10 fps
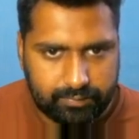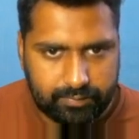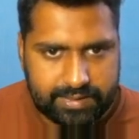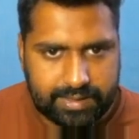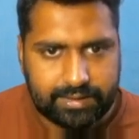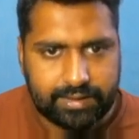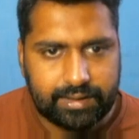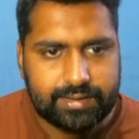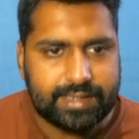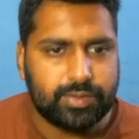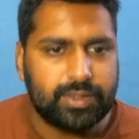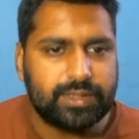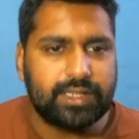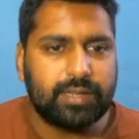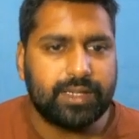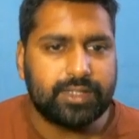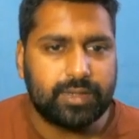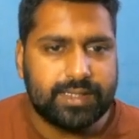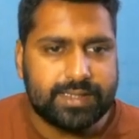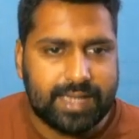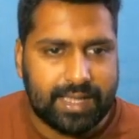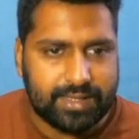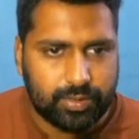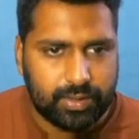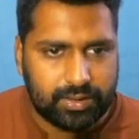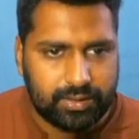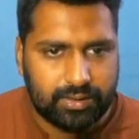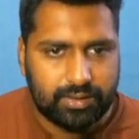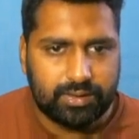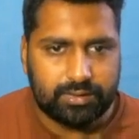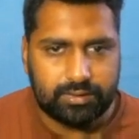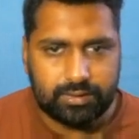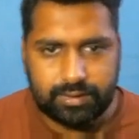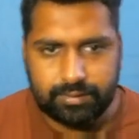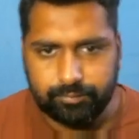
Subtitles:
Sec square theta minus 1 is tan square. Okay.